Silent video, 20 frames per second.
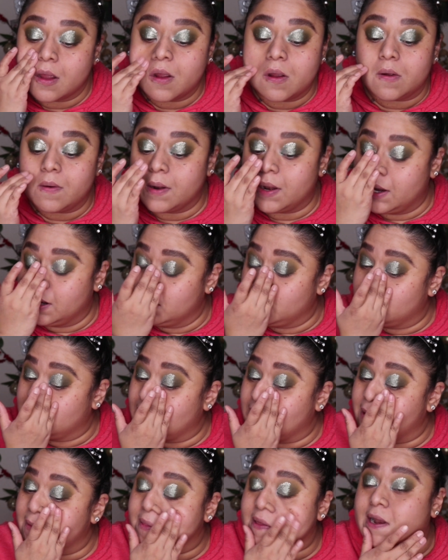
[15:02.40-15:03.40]
All right,
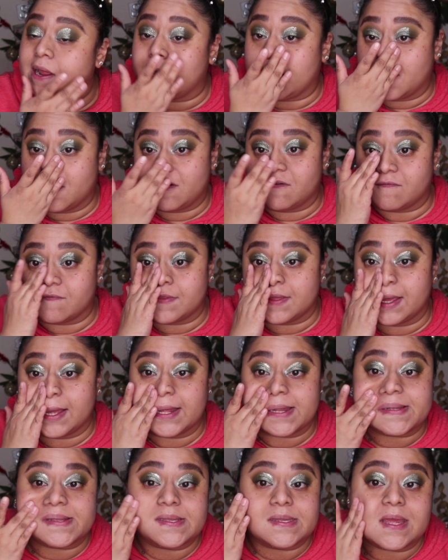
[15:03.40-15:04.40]
now that I have
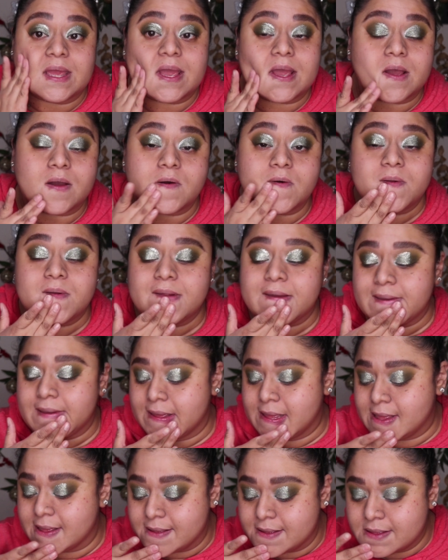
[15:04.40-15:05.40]
that down,
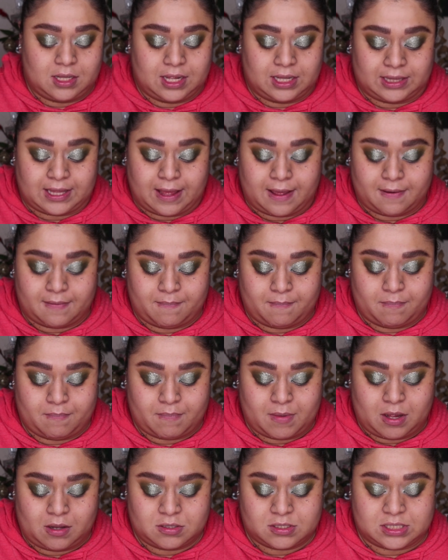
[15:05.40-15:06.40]
let that
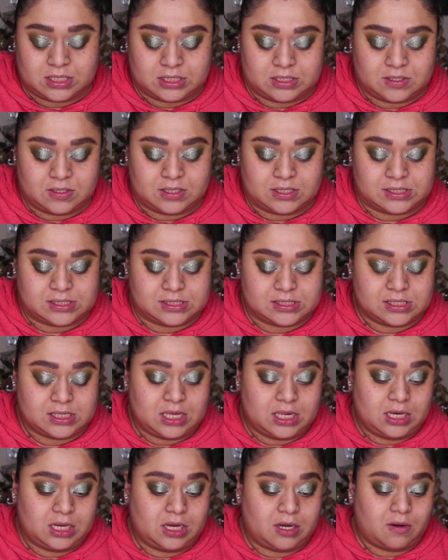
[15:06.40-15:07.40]
melt into the
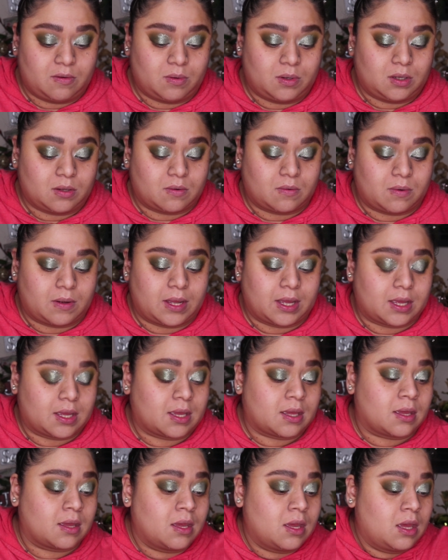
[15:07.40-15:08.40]
skin here real quick.
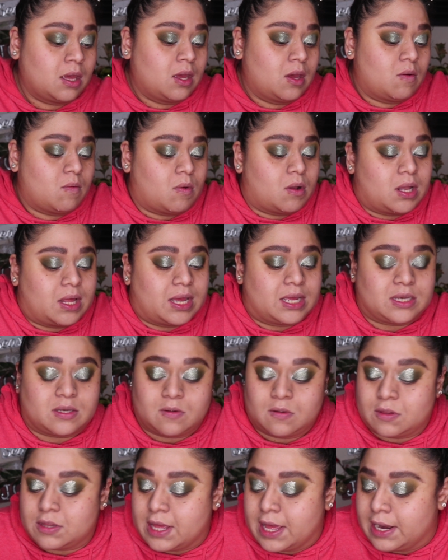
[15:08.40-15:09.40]
While I
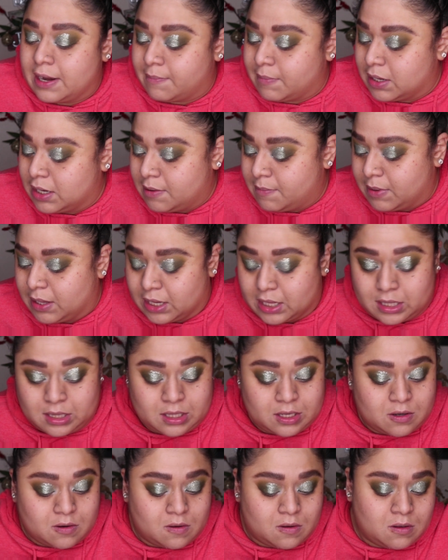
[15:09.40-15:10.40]
do that, I'm gonna make a
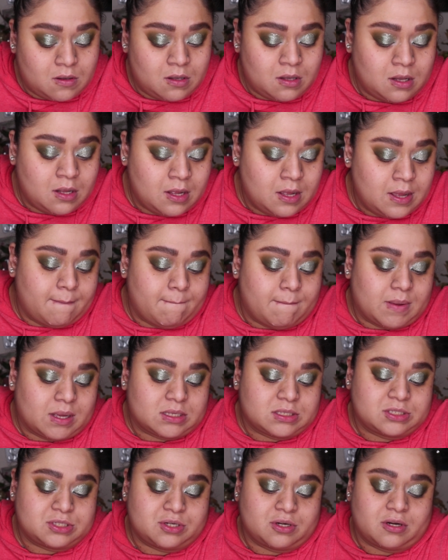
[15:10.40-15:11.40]
little
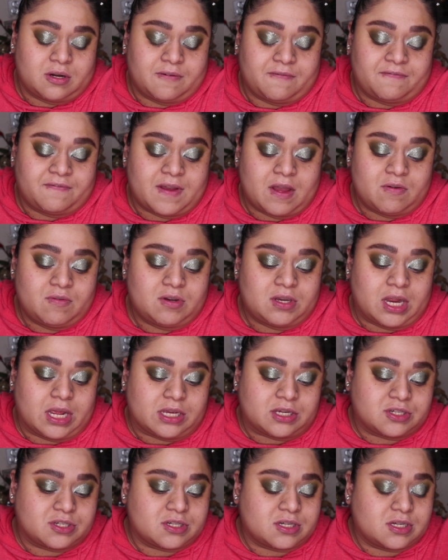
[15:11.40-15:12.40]
mixture of
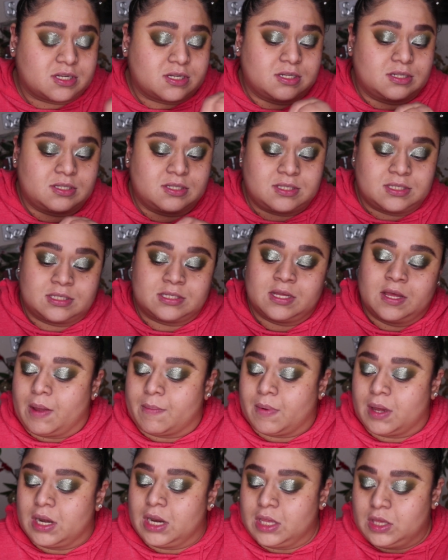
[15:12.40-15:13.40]
foundations.
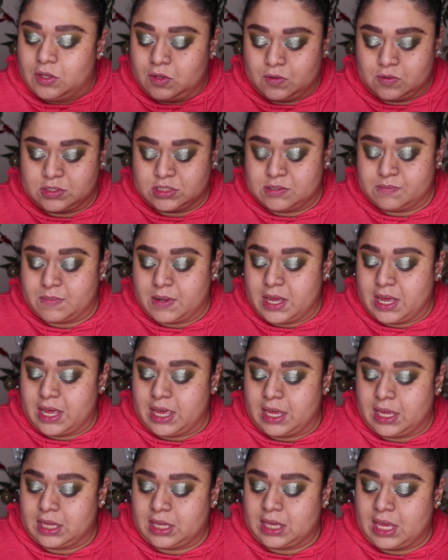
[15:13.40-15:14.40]
I'm gonna use
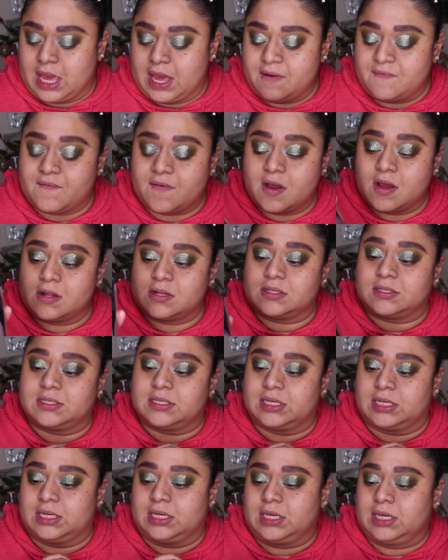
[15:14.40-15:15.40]
my Kat Von
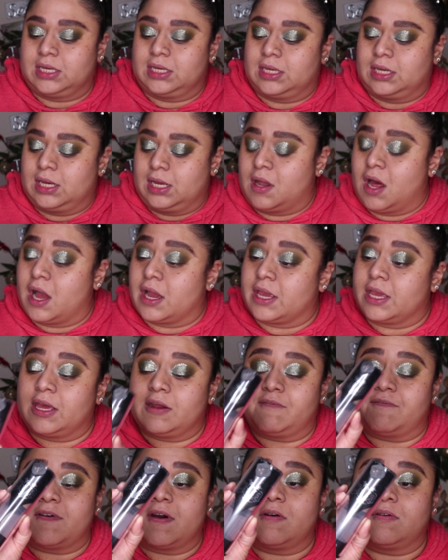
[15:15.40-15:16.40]
D Lock
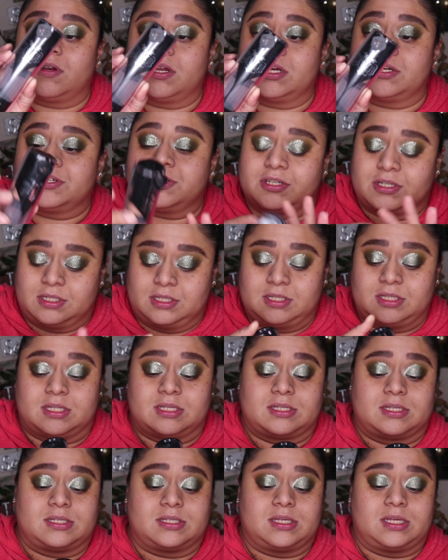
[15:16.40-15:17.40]
It foundation.
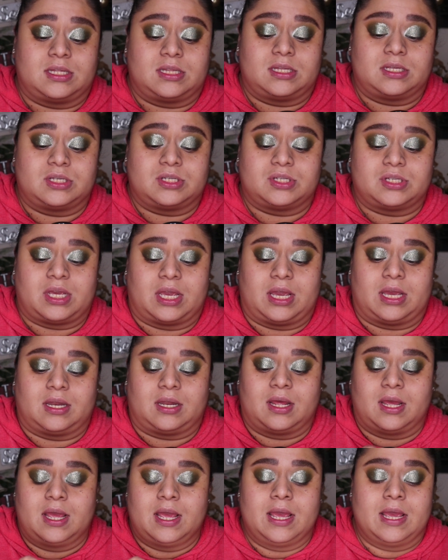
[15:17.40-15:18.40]
This is in the
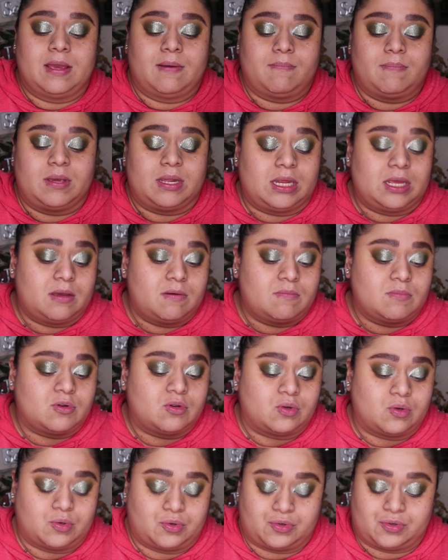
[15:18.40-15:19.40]
shade medium
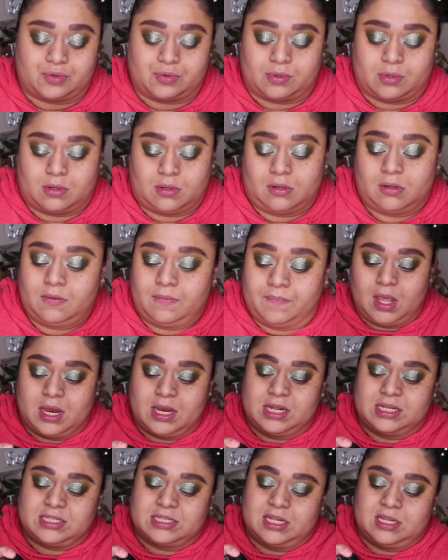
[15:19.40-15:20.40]
neutral
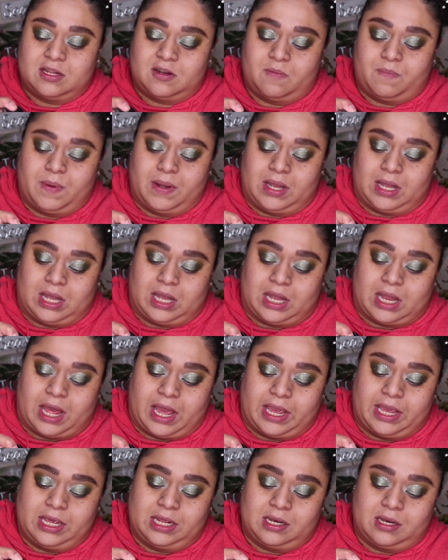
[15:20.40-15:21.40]
and it's a little bit
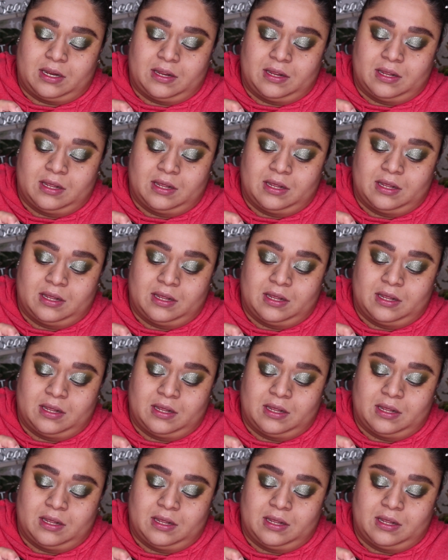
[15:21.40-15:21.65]
light.